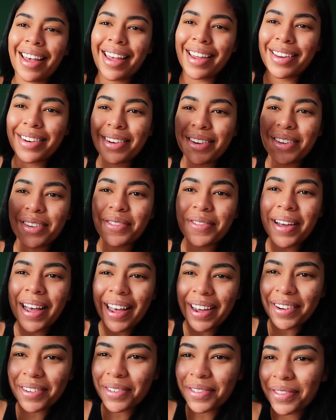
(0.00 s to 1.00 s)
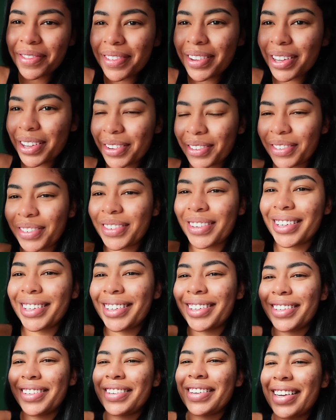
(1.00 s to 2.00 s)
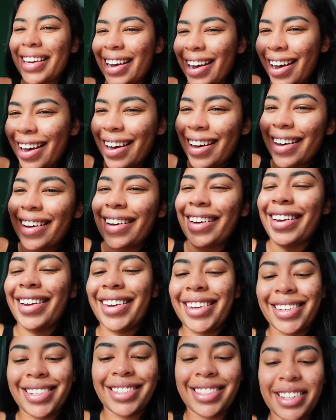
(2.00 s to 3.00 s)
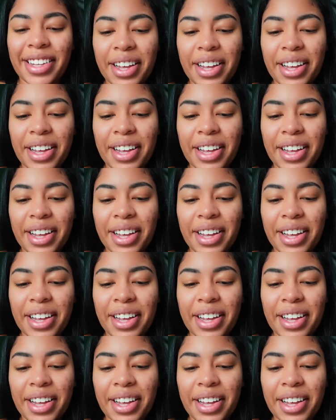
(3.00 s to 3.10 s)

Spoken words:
a new outfit for you guys.